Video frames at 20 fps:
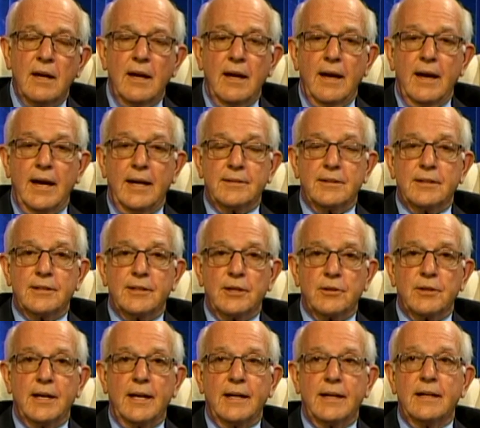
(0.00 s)
and that they're
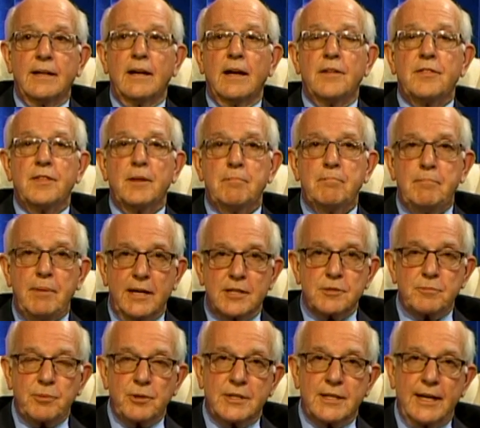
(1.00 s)
getting the best
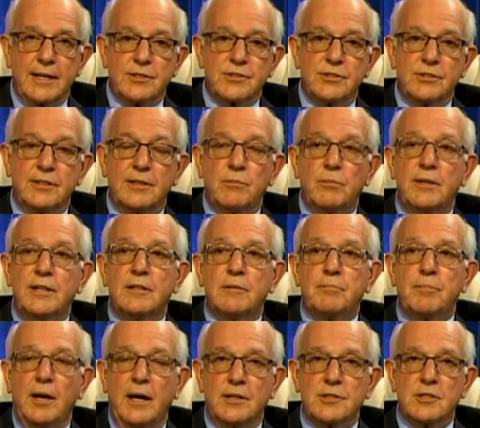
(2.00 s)
protection that we can
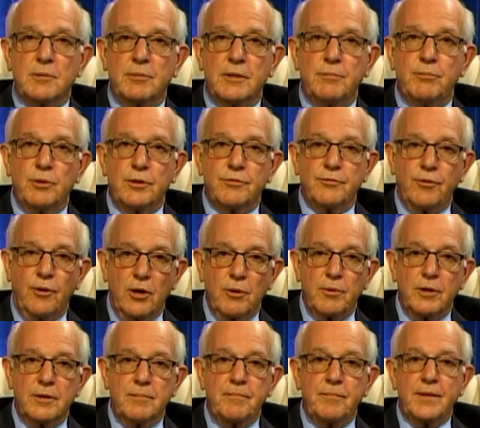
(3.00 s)
possibly put
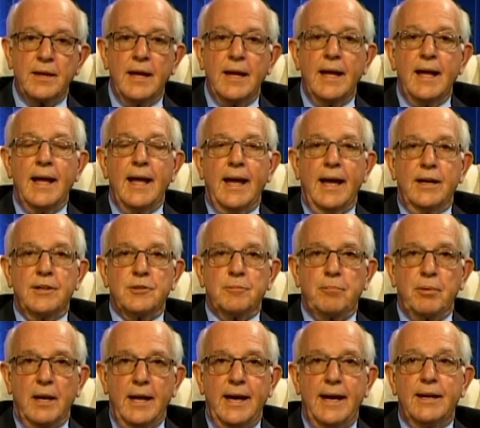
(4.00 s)
forward, and to
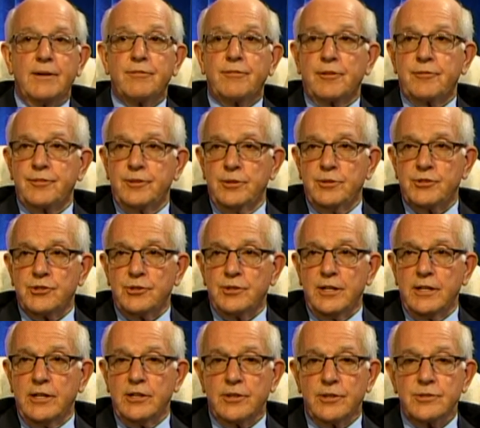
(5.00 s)
plan for future
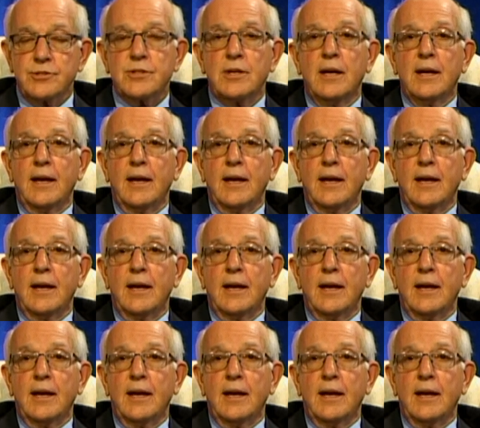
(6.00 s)
years.